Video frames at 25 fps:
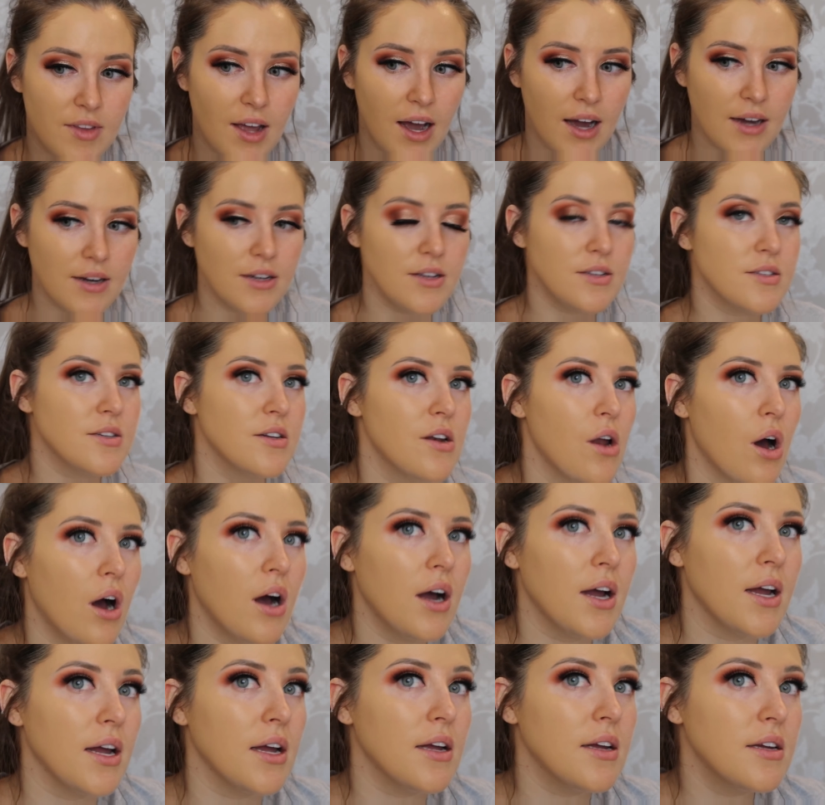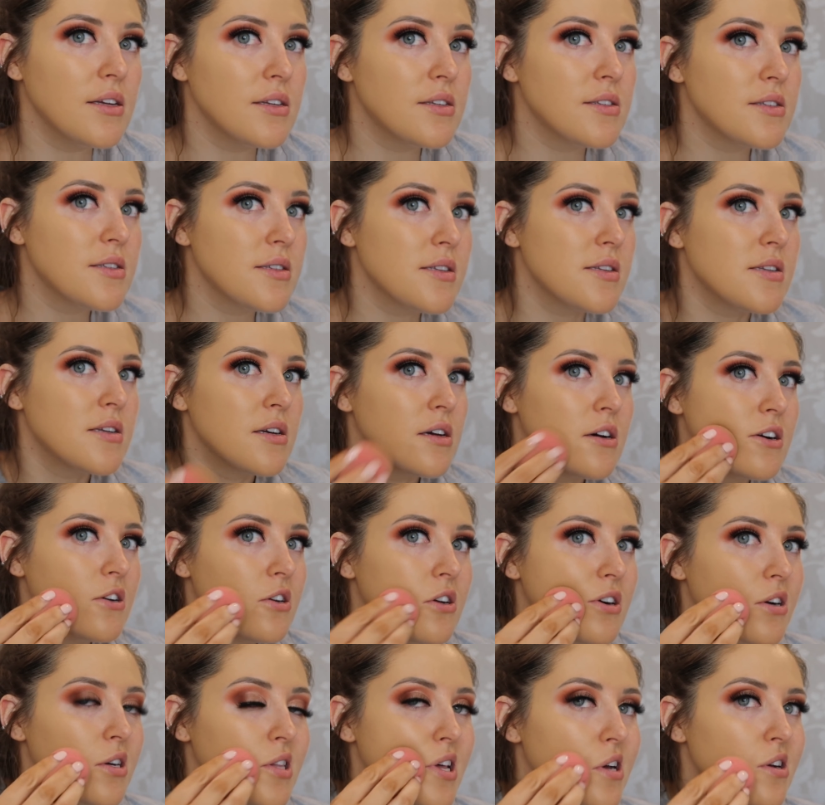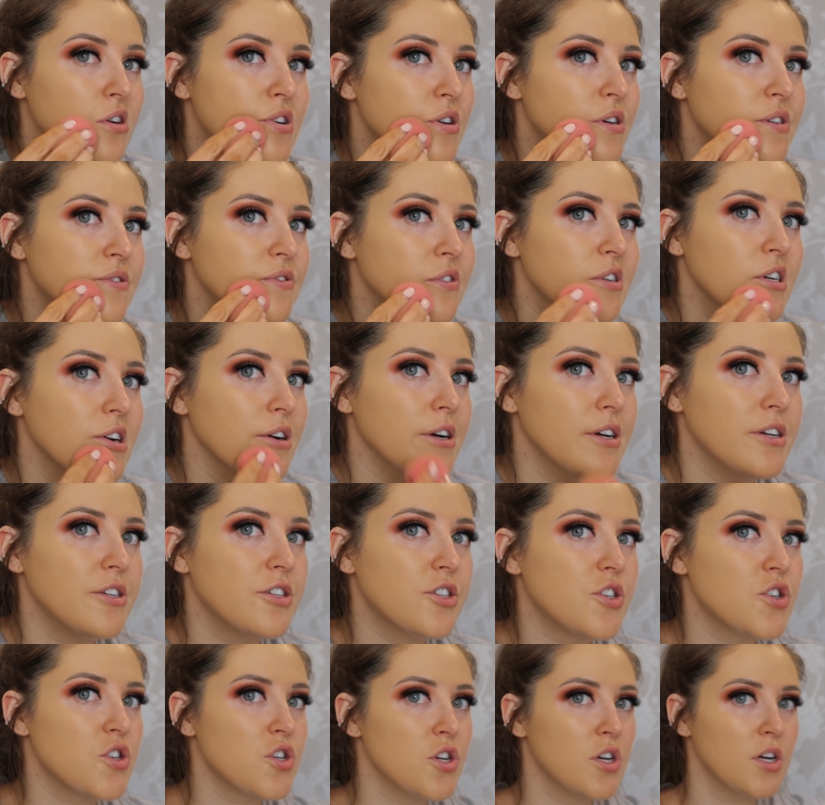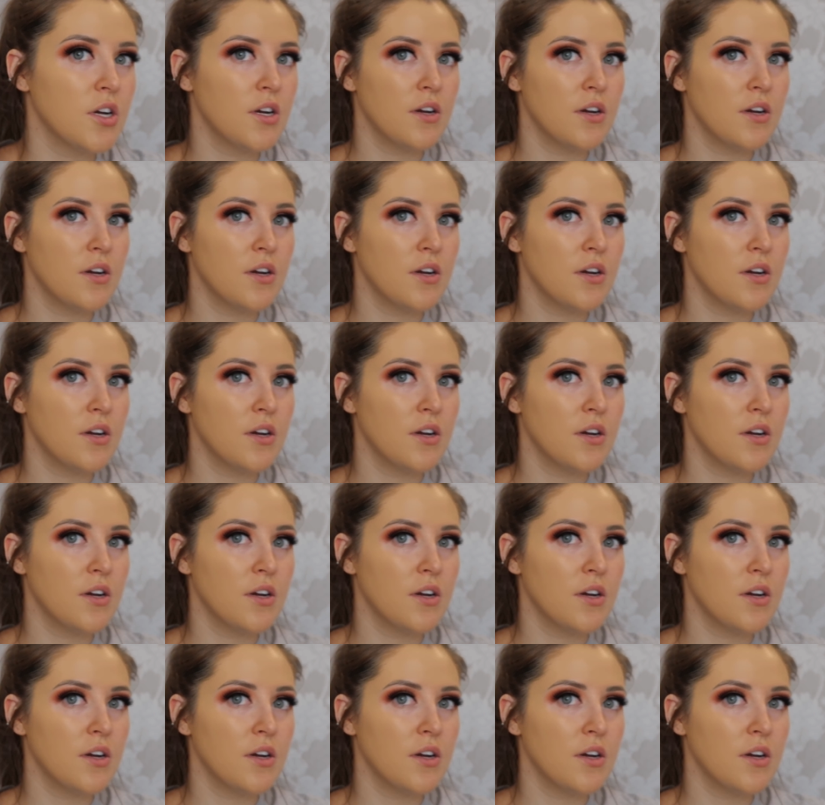that is nice. Look at that coverage.